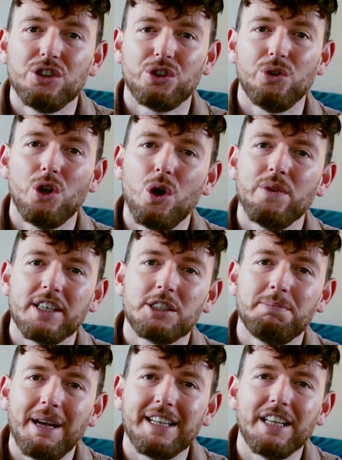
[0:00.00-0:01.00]
So don't
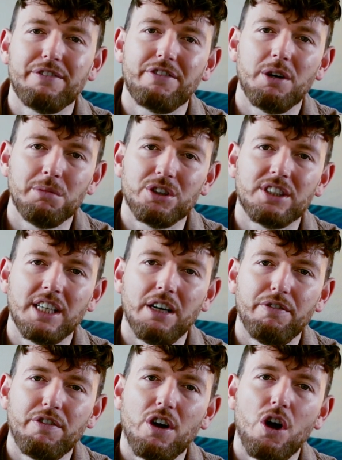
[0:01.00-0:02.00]
expect that from yourself.